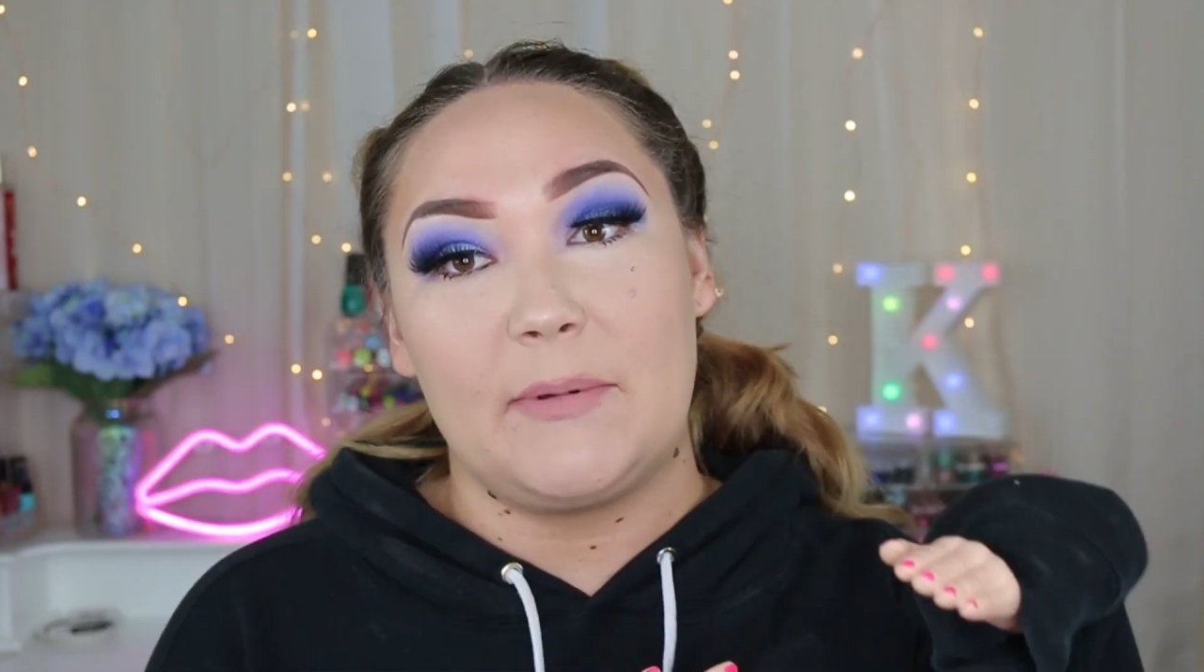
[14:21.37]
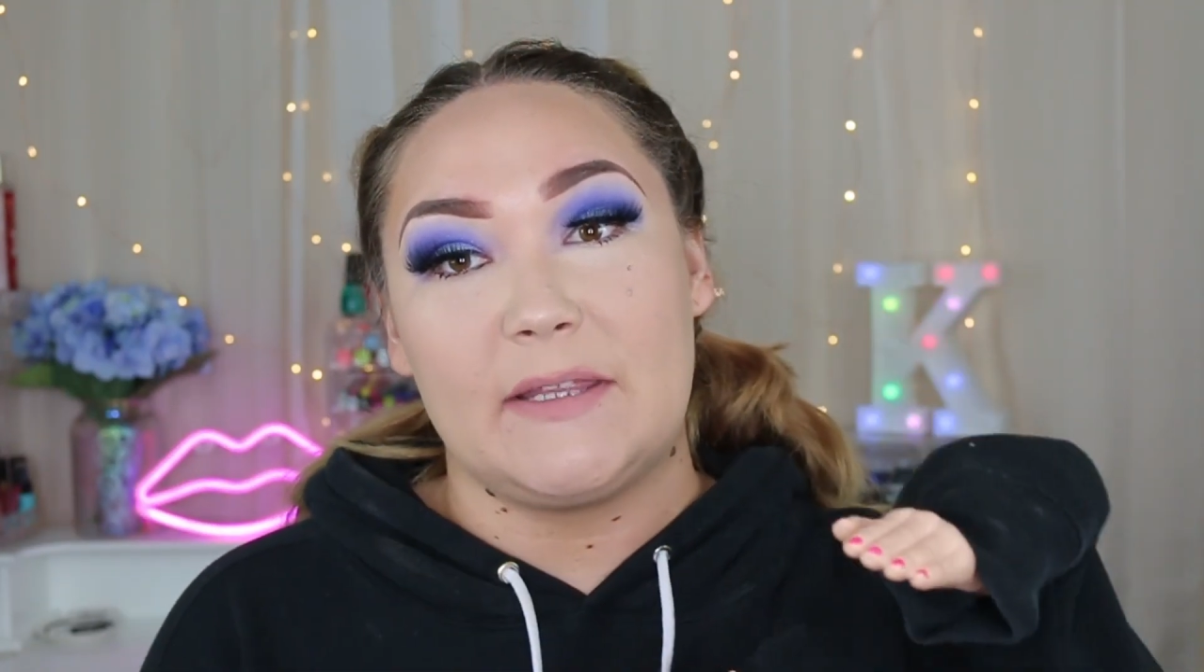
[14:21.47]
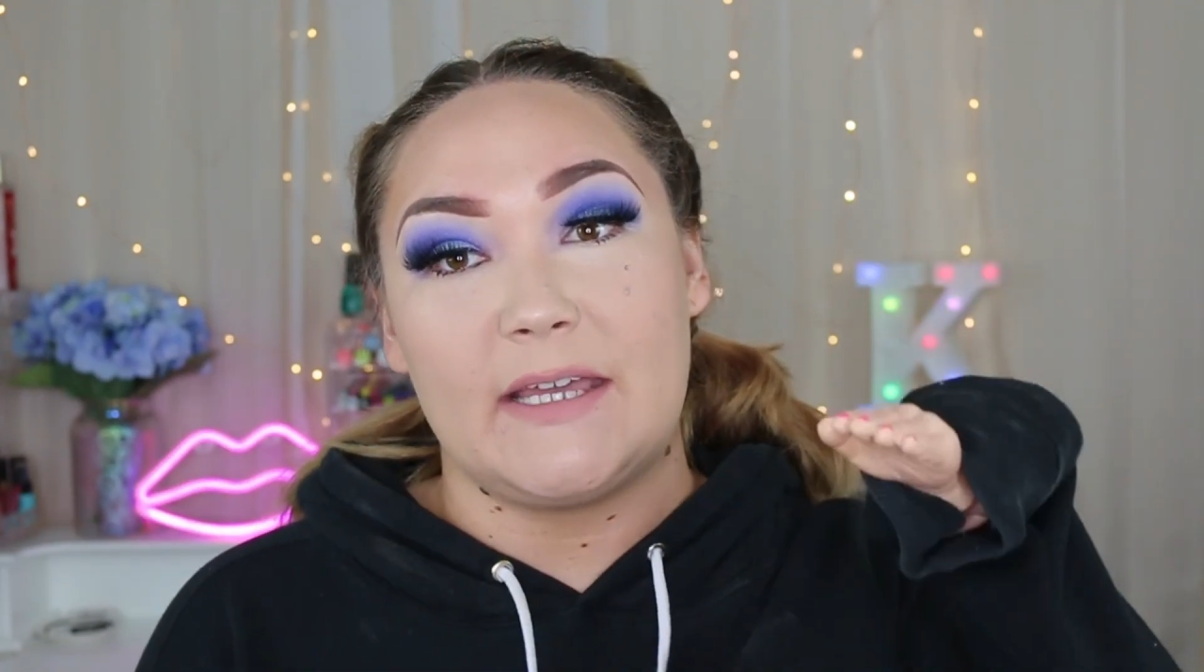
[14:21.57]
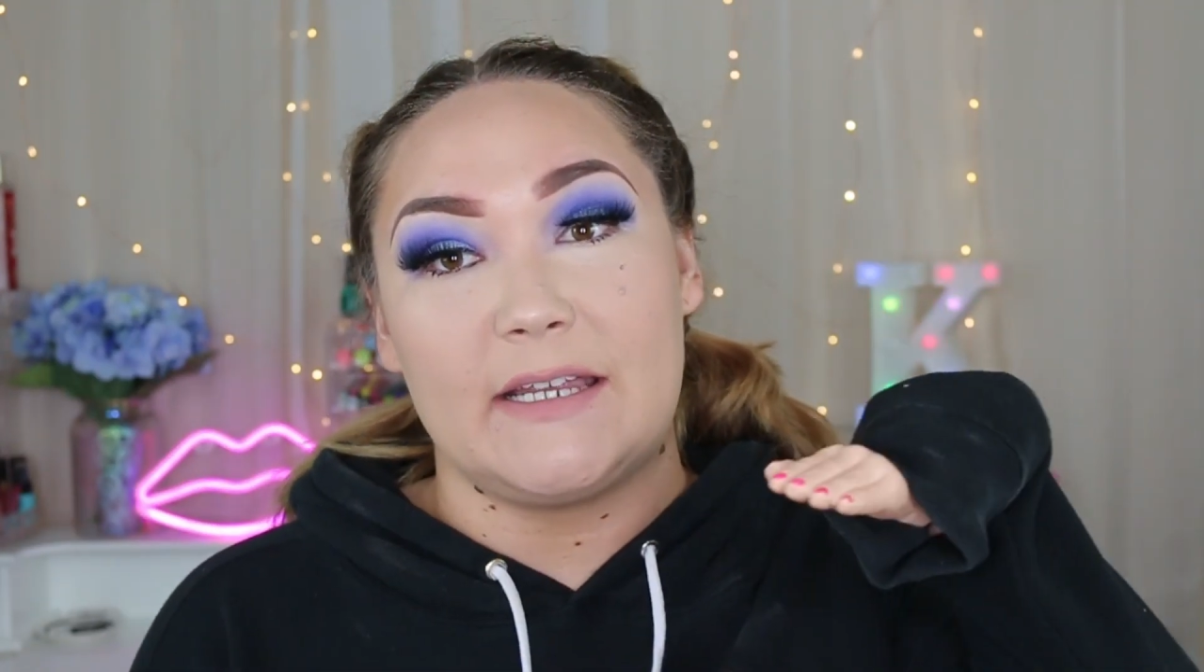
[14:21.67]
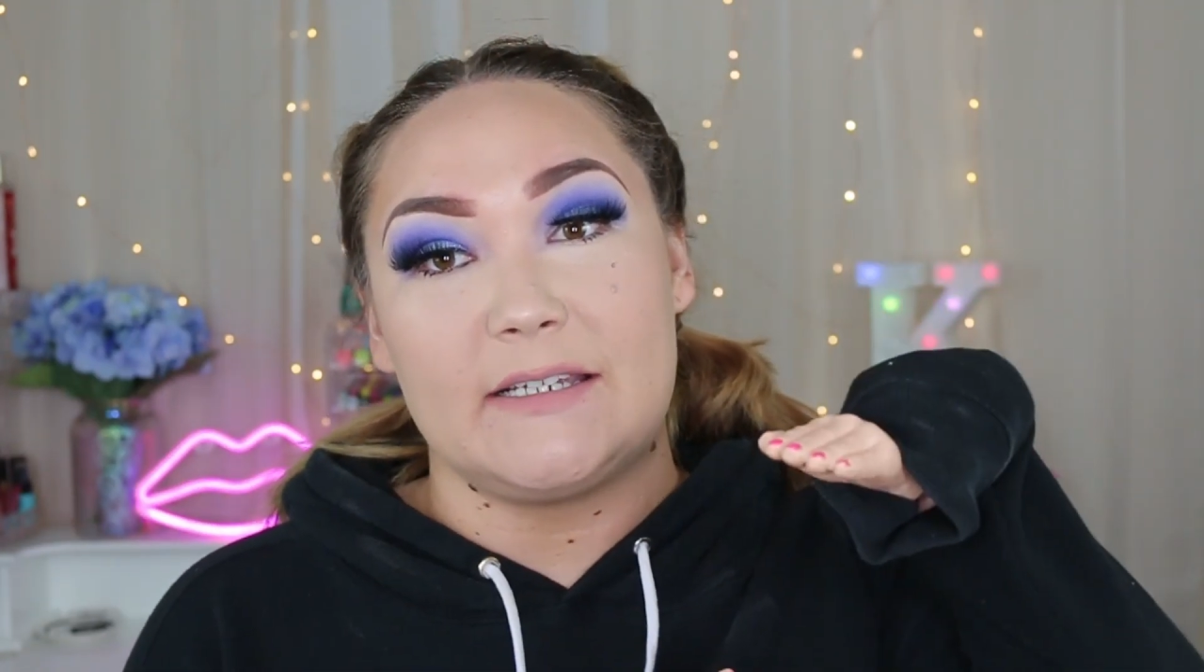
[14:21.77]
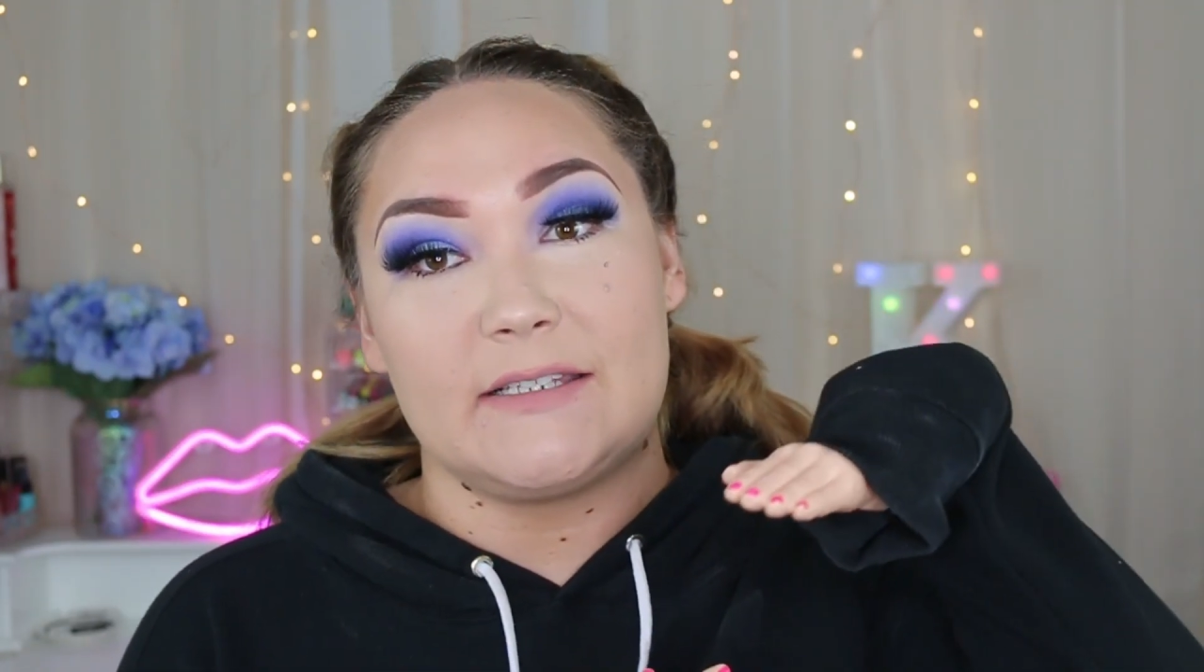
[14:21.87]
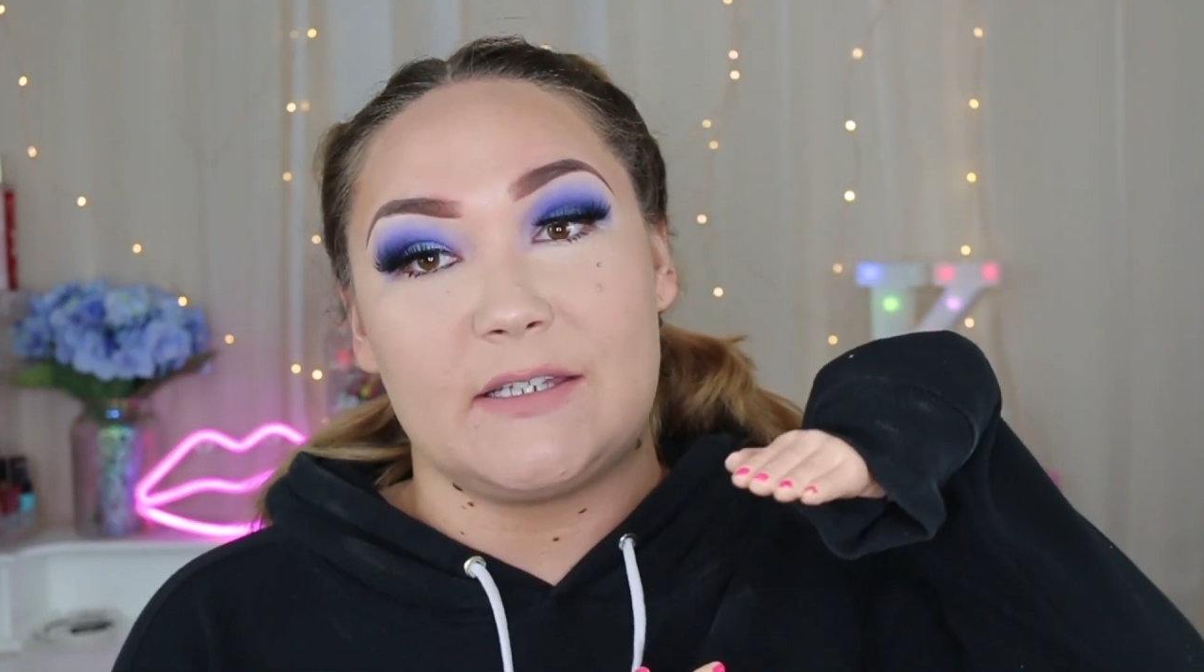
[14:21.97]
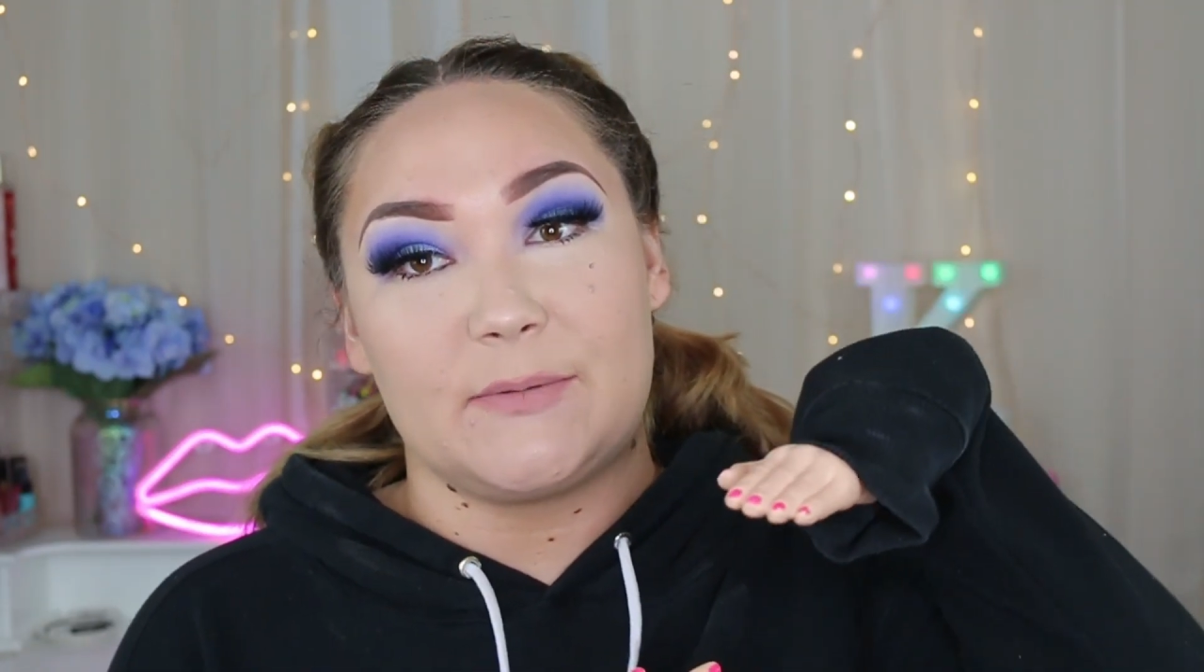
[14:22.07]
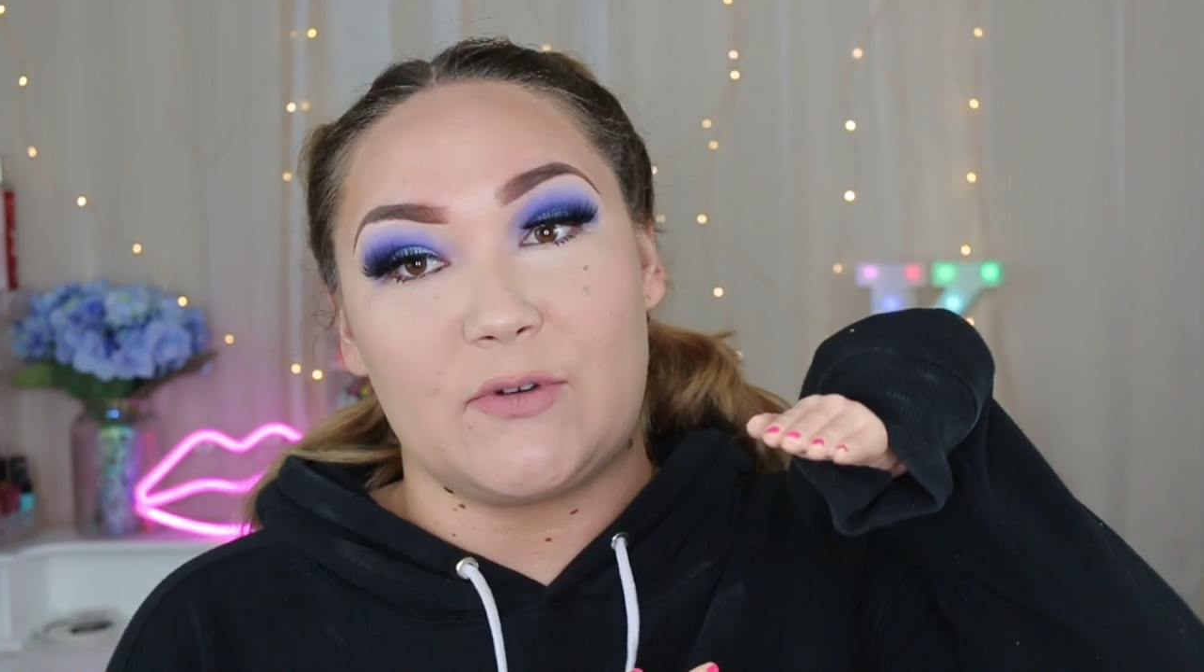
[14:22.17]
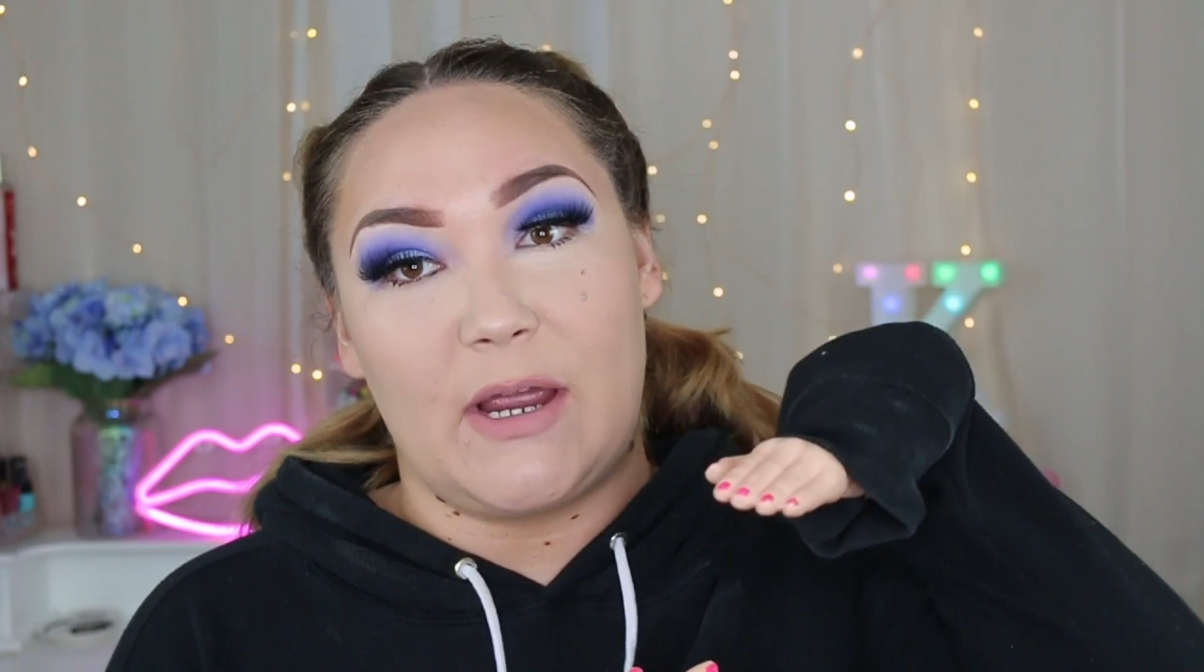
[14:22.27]
Hit that
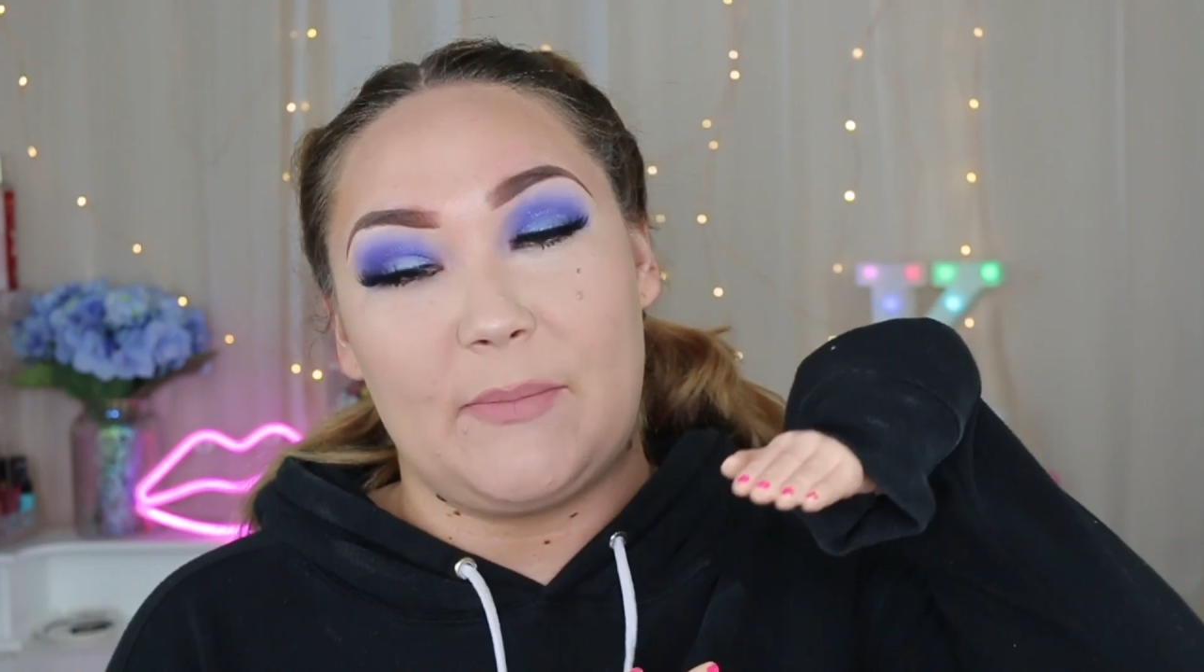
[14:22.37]
subscribe